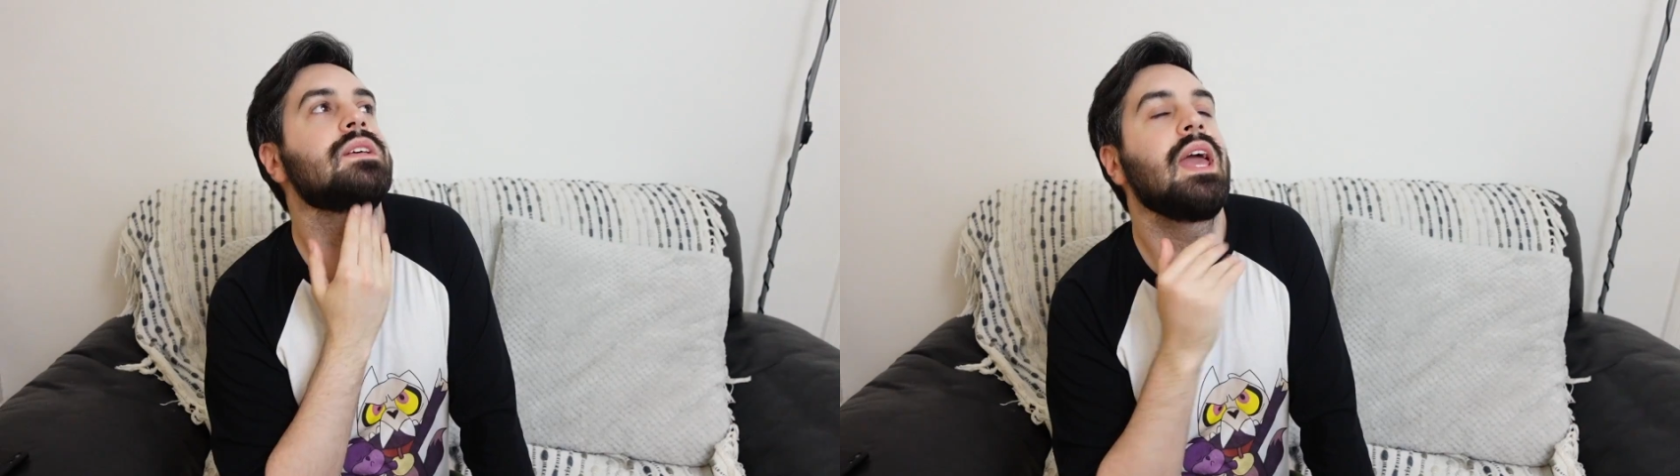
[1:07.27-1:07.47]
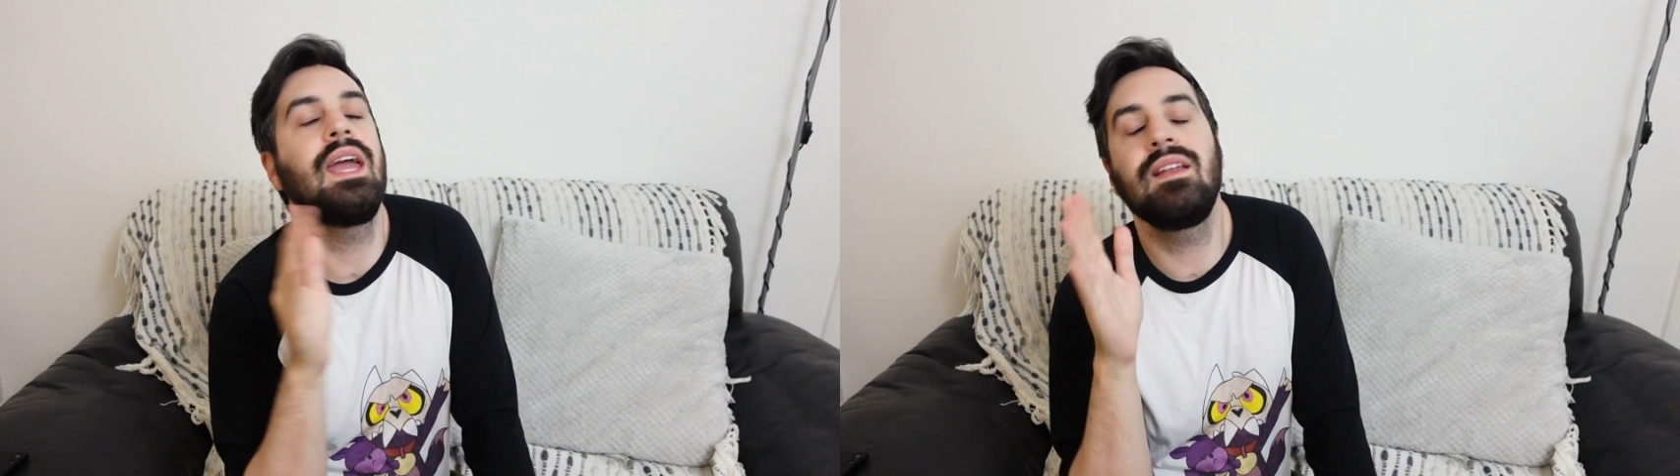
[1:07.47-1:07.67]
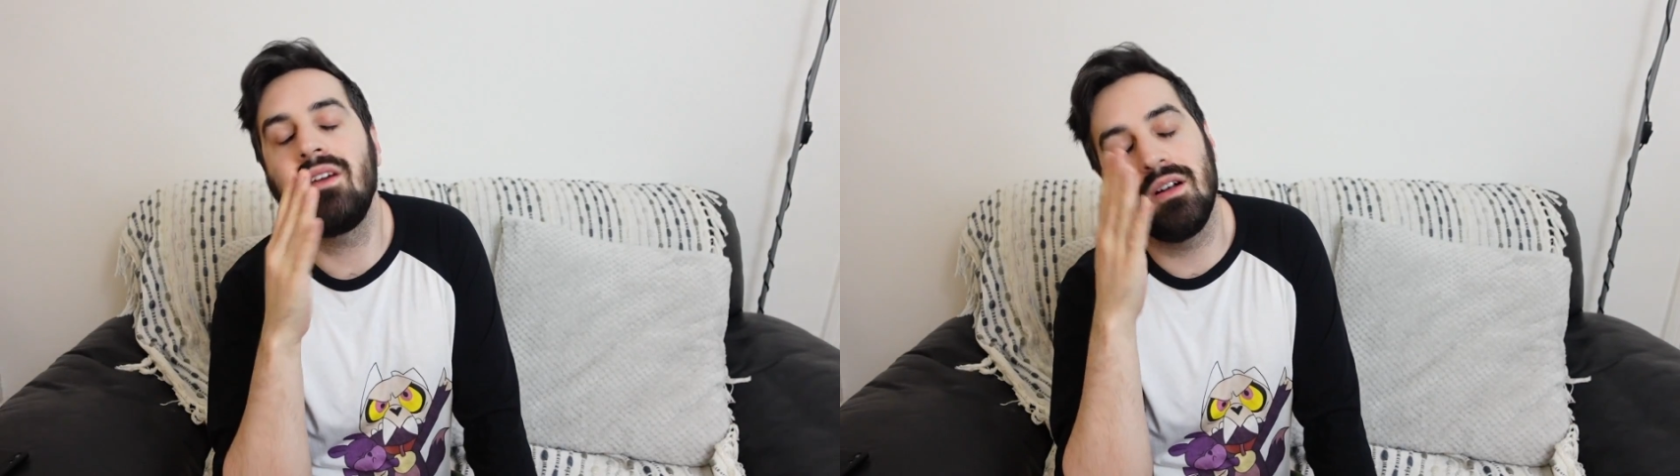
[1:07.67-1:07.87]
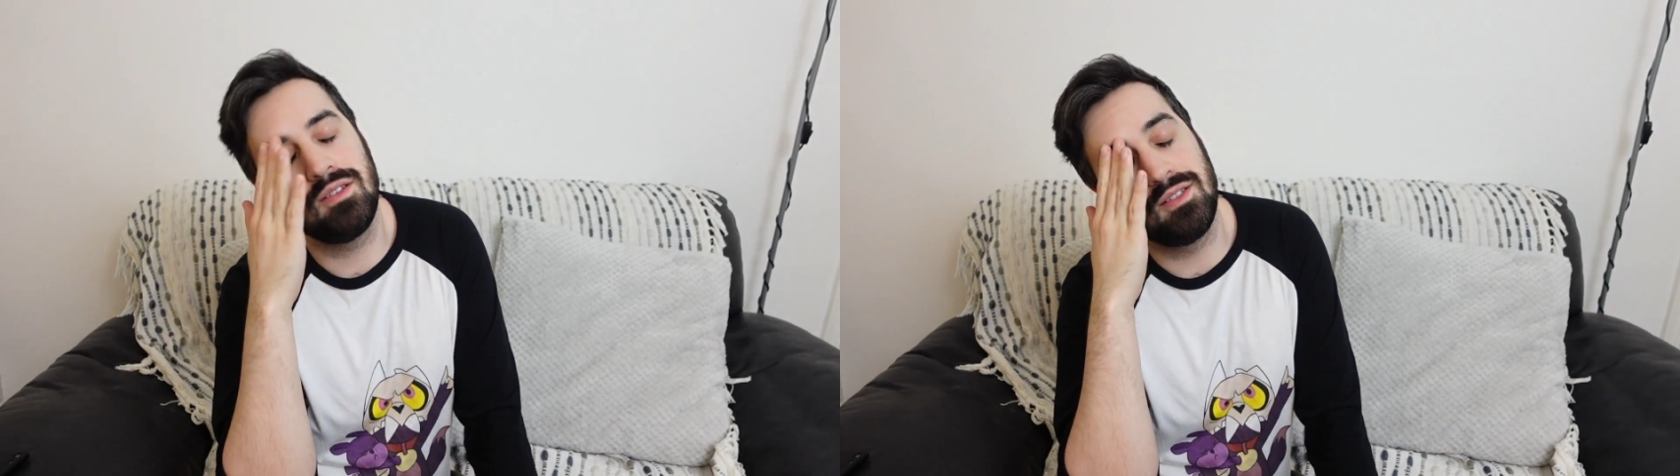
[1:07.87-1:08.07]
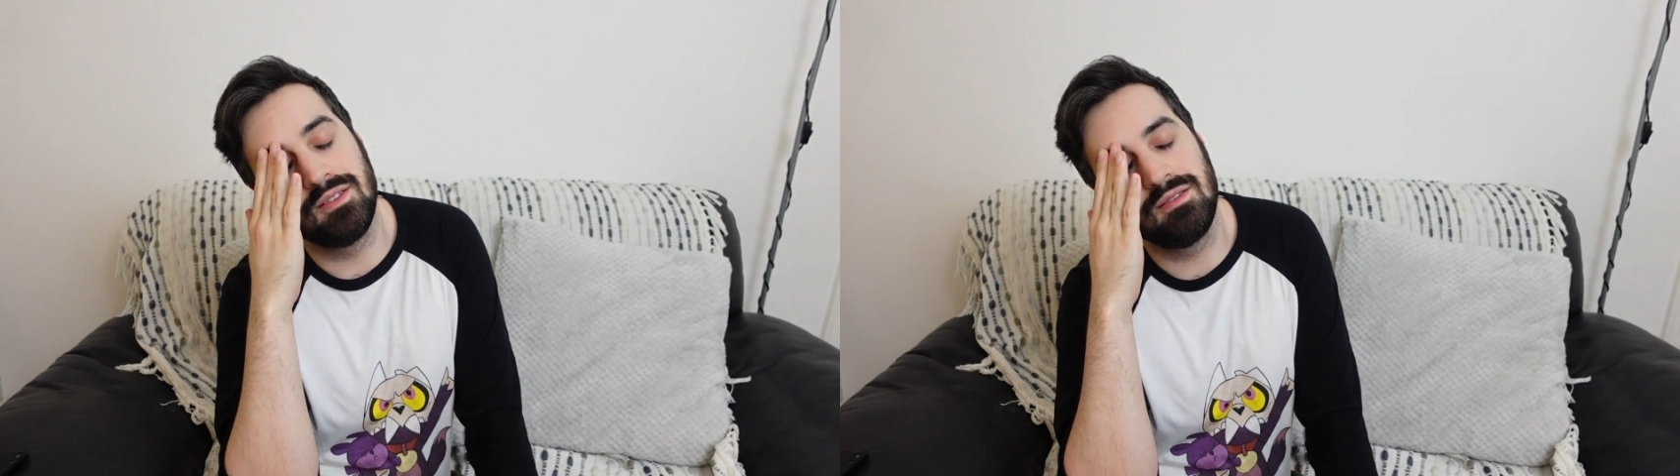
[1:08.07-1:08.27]
Katie
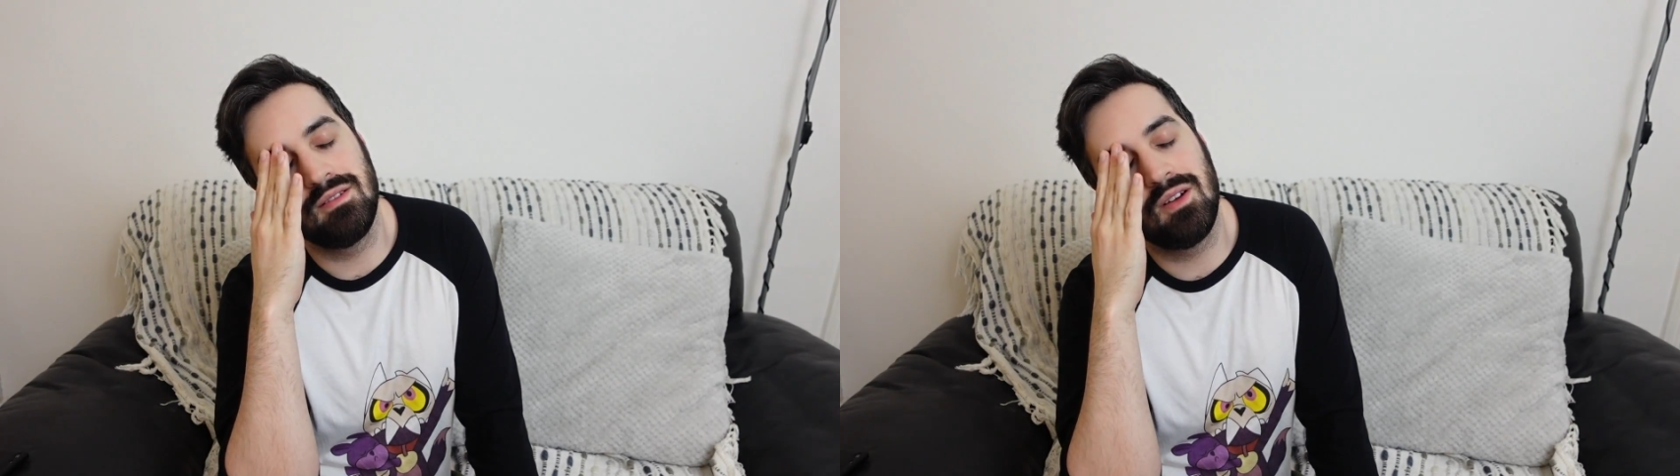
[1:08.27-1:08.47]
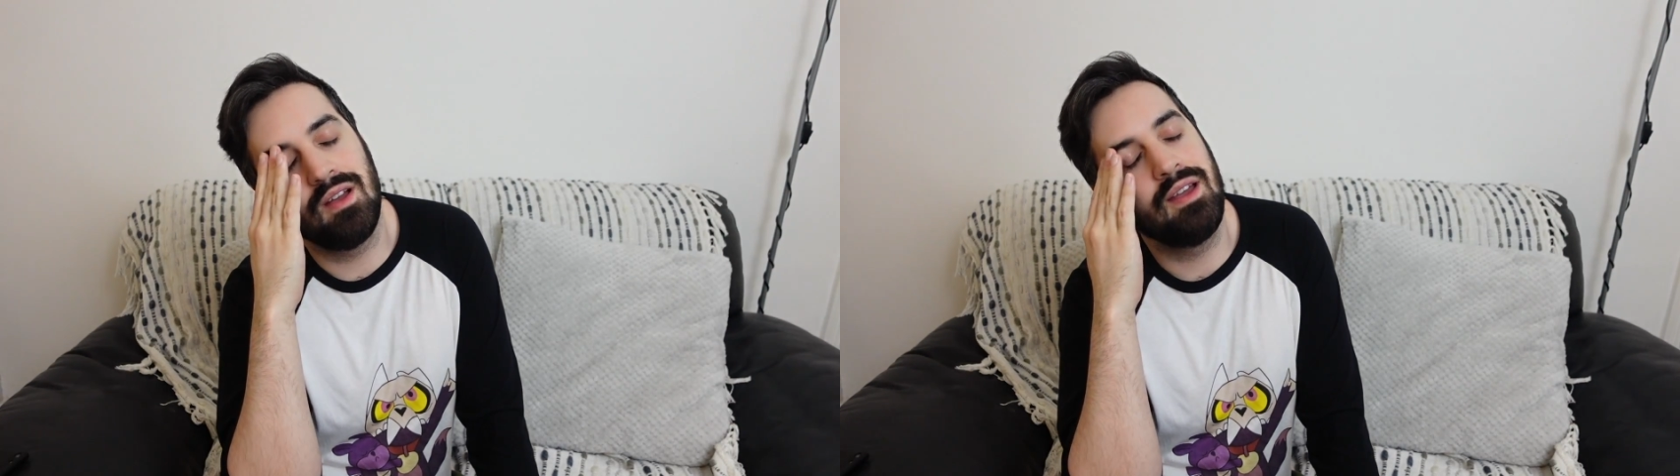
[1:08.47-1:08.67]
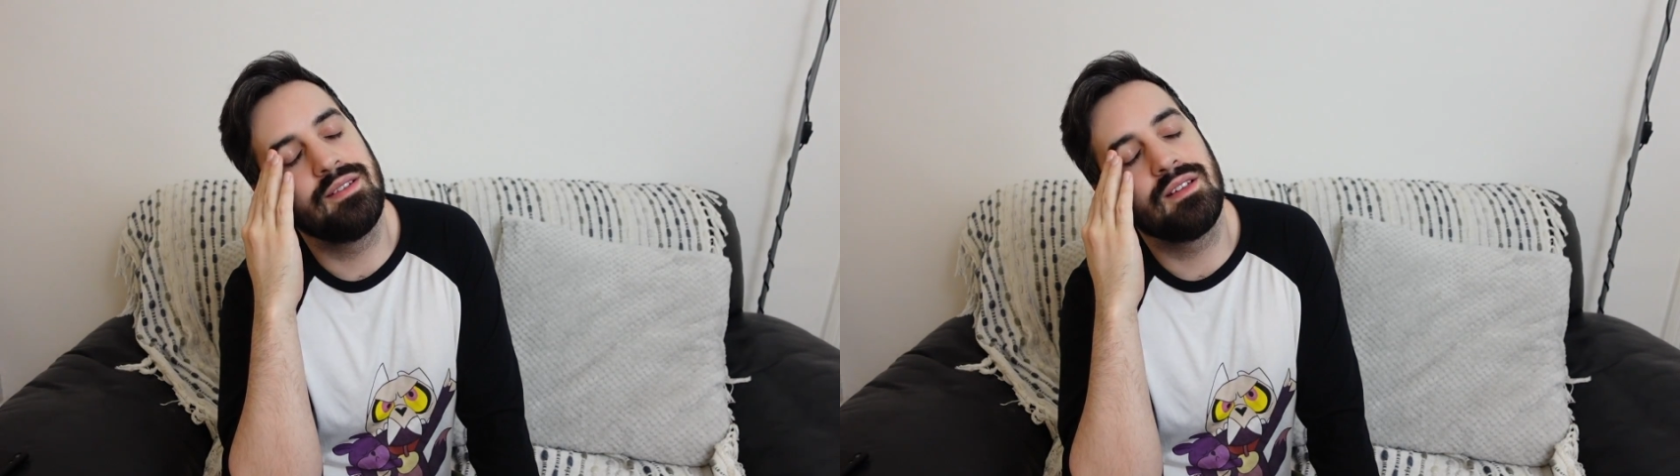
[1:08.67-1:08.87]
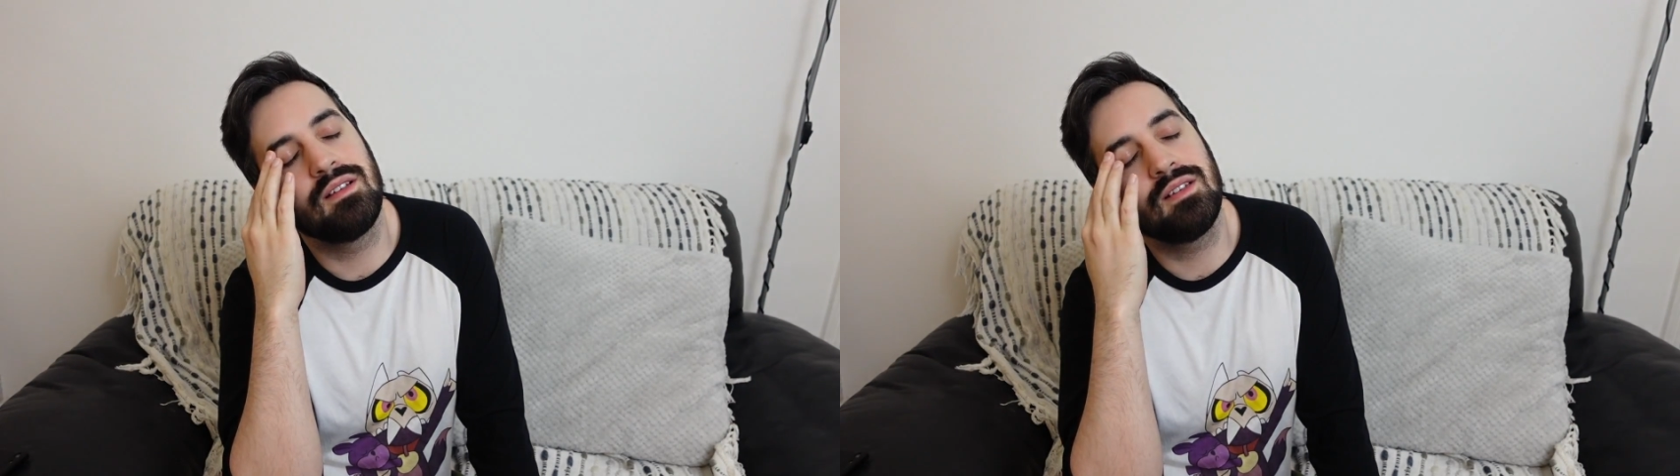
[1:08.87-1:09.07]
Colson, okay?